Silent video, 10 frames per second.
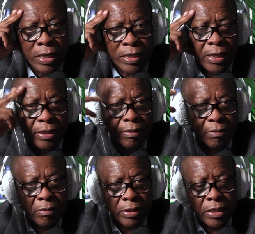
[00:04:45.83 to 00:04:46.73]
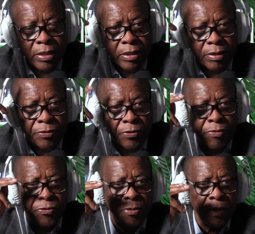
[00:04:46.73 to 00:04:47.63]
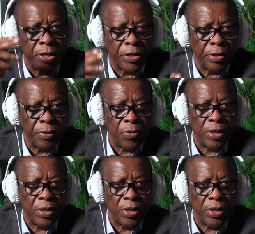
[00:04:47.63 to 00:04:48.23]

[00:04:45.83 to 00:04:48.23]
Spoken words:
certain sensitive information?